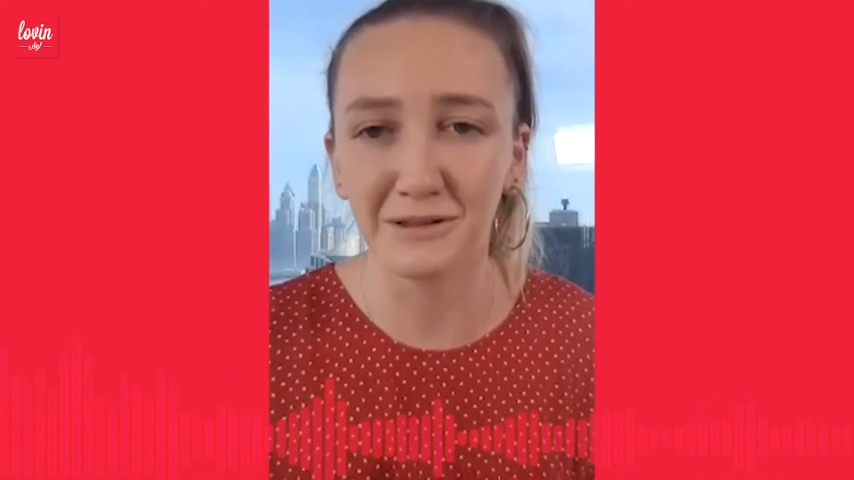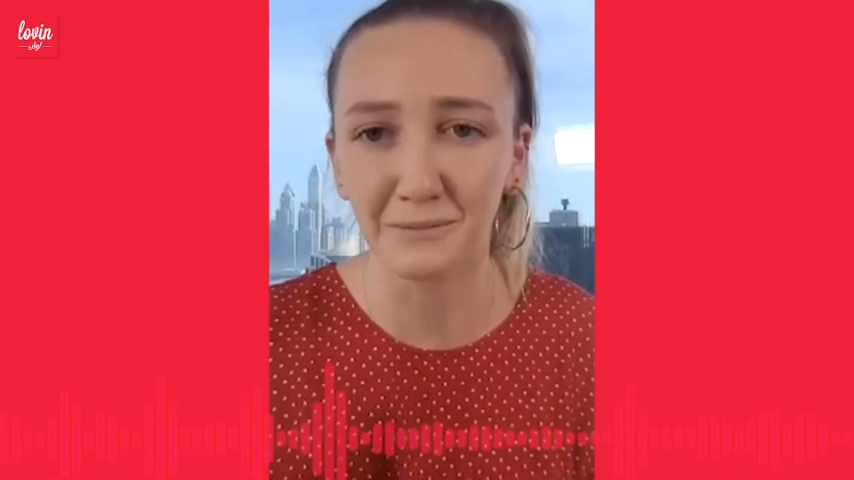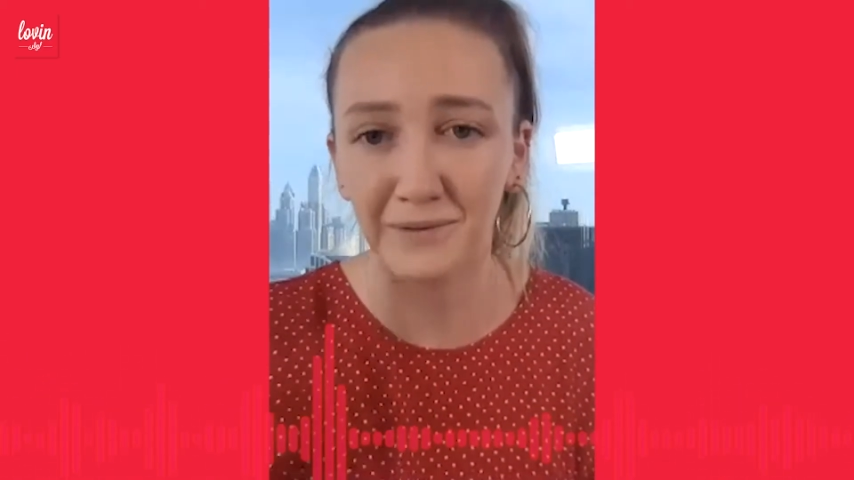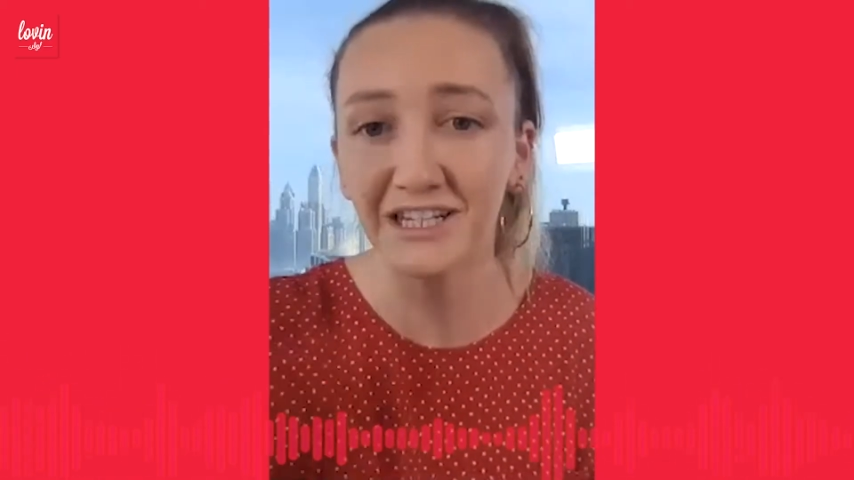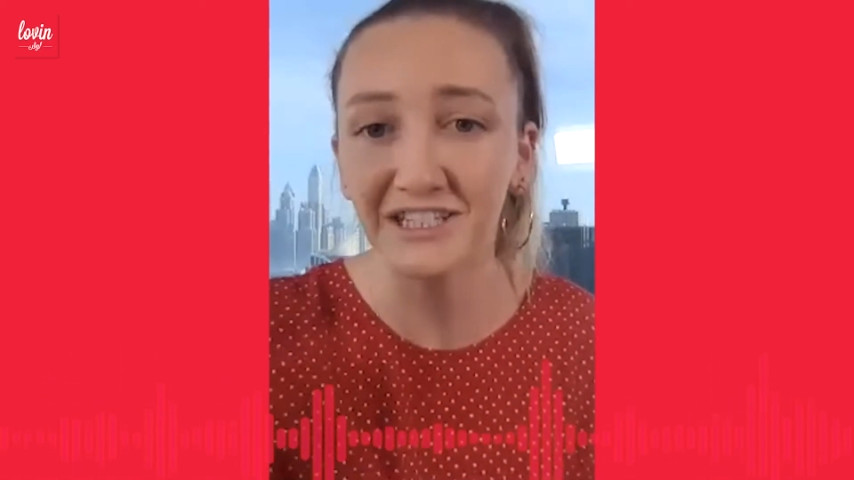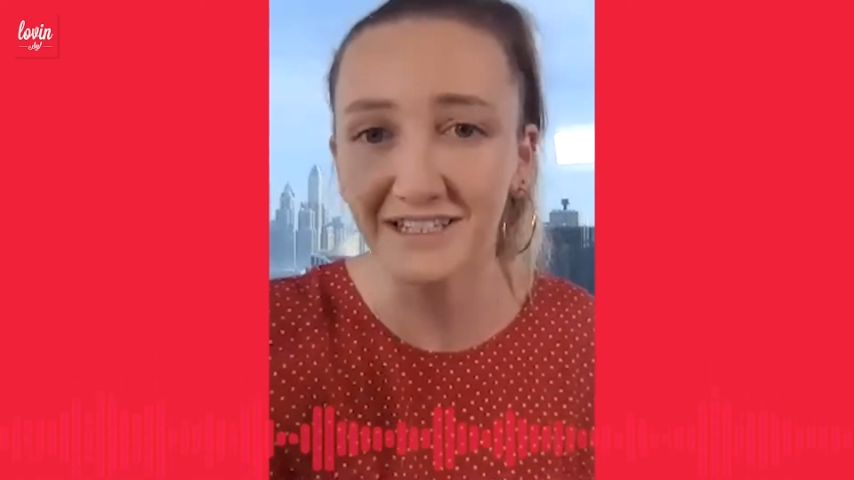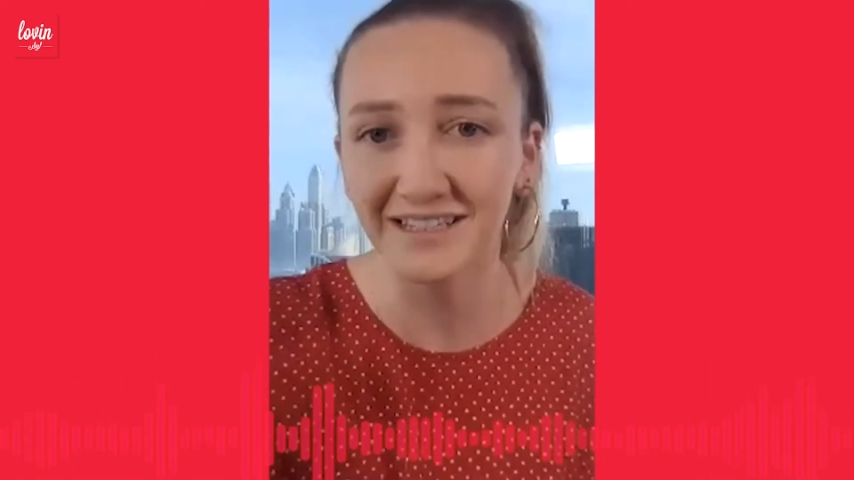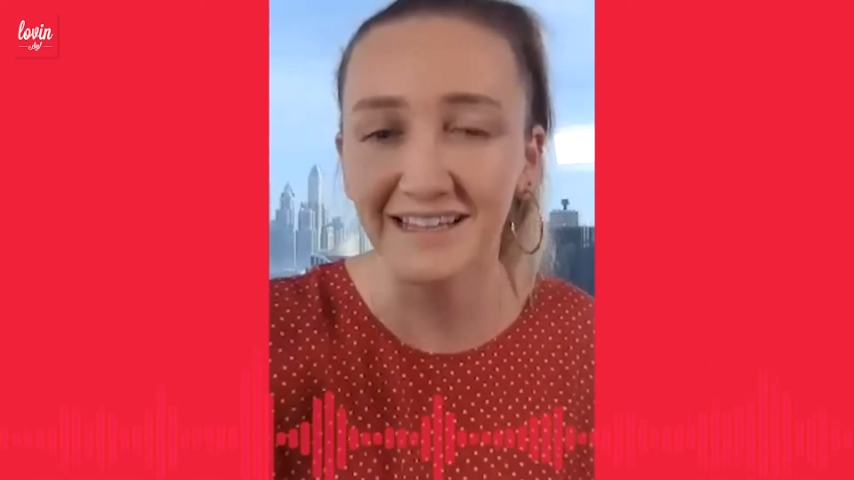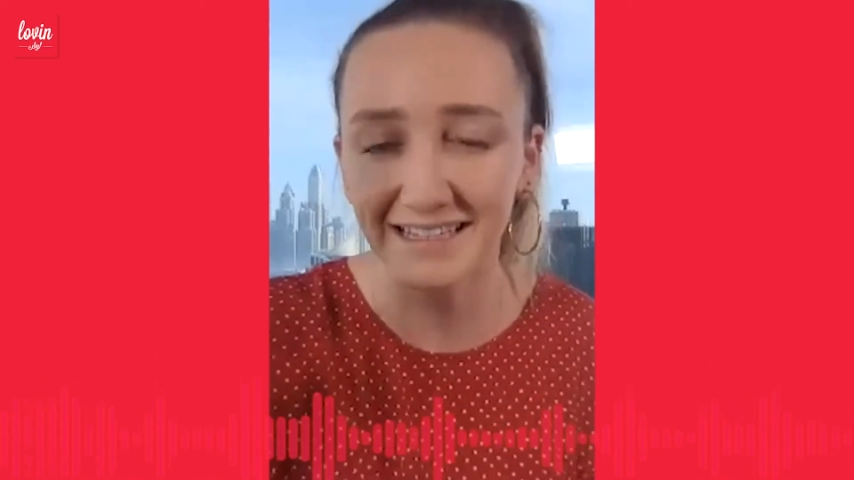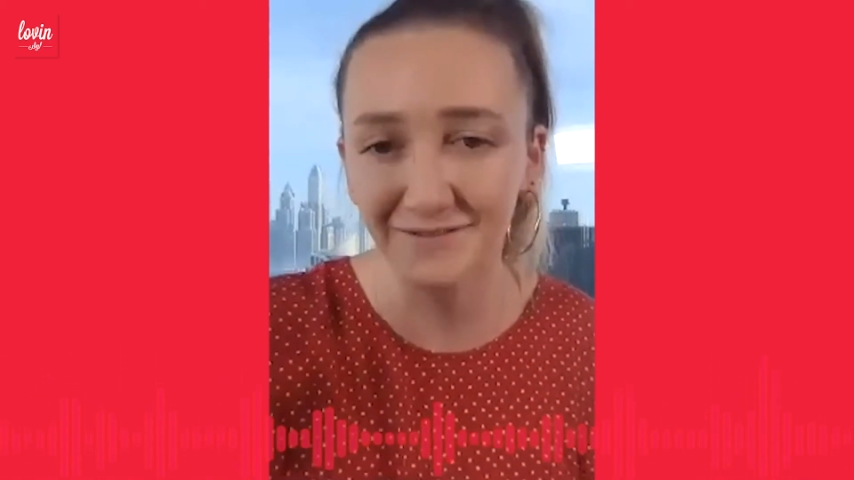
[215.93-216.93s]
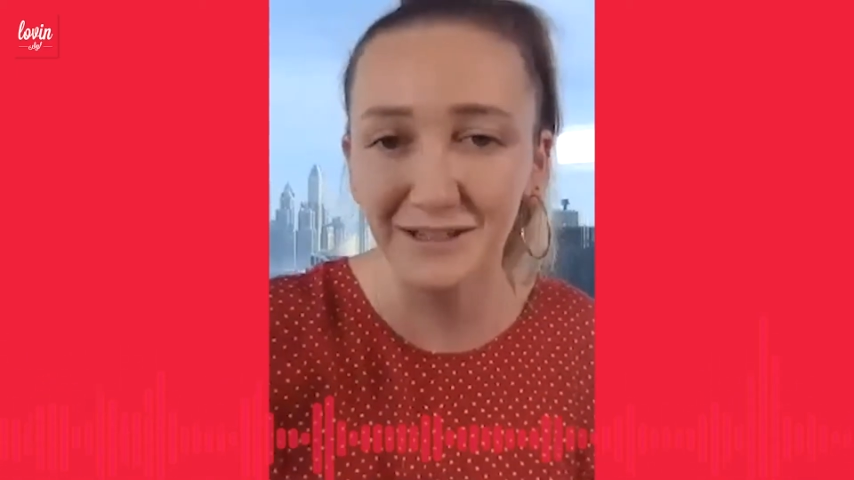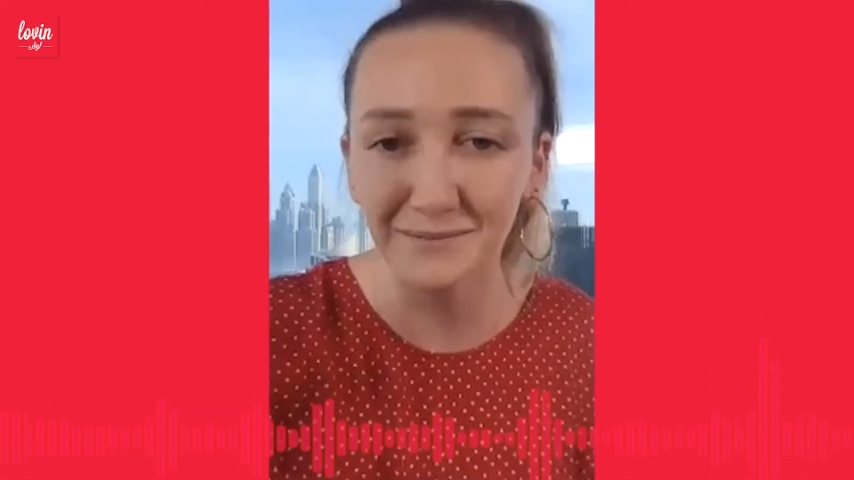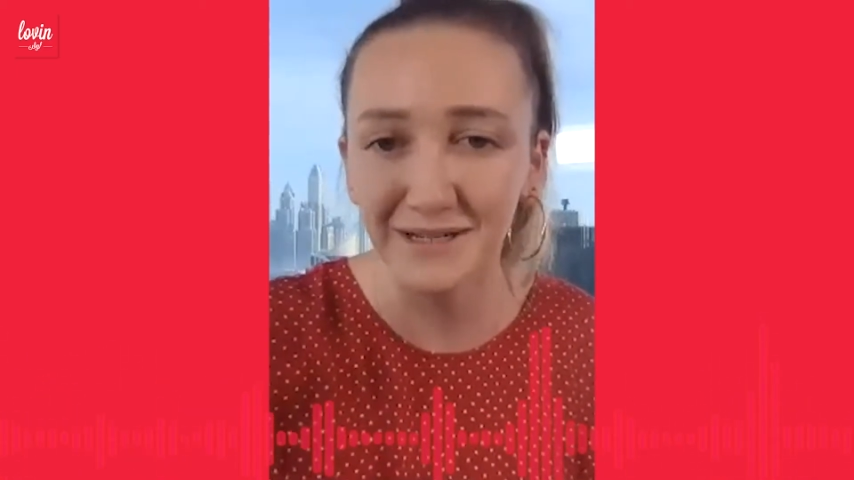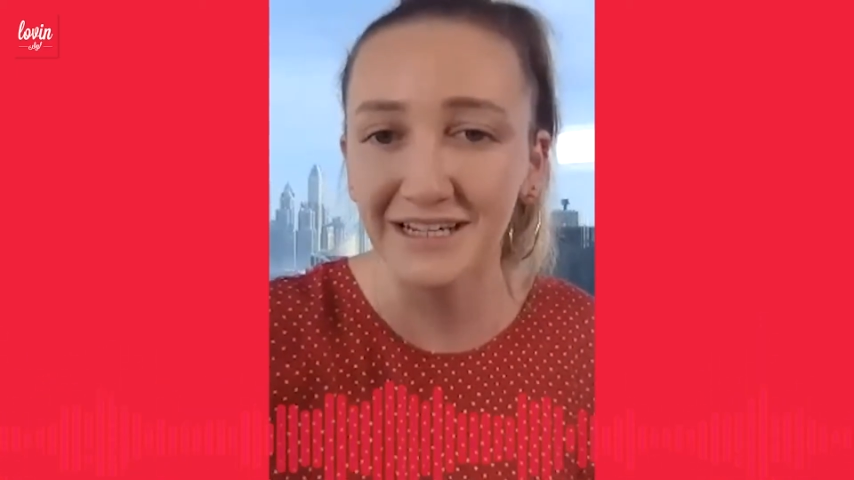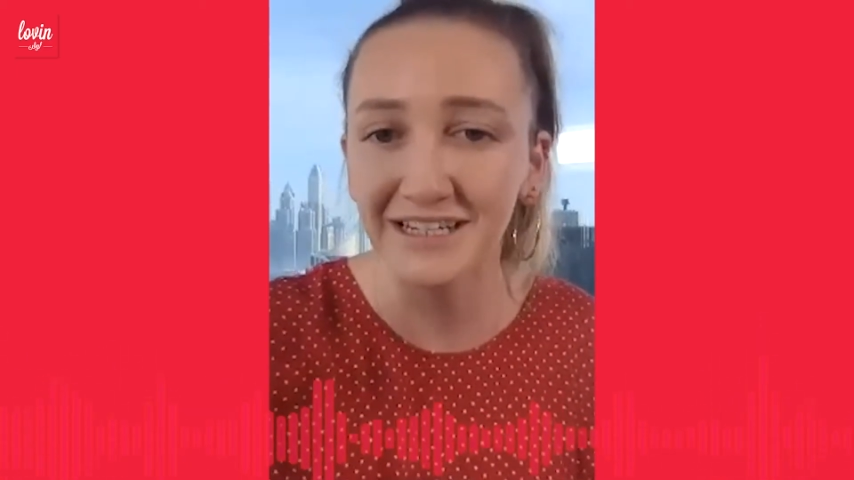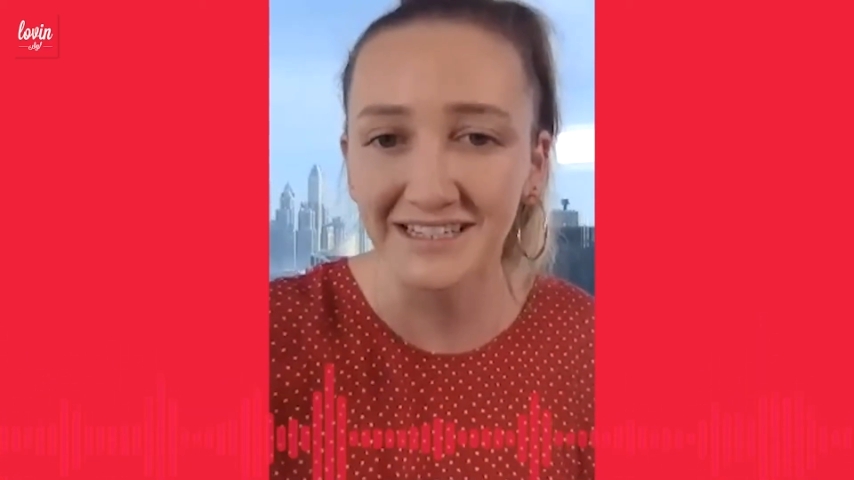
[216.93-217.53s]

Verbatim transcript: beaches, that's for the beach,